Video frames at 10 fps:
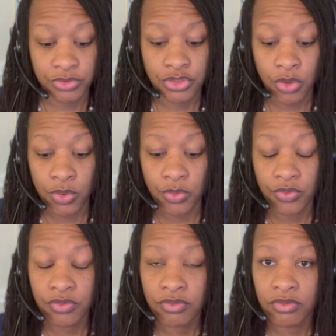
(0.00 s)
So
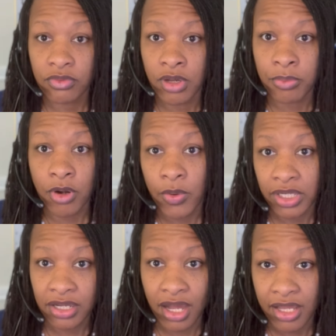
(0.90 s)
a pro and a
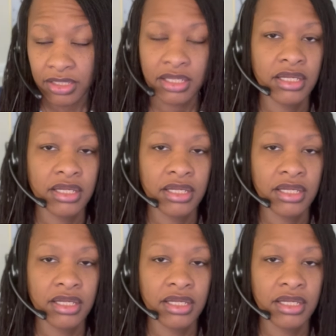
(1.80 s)
con.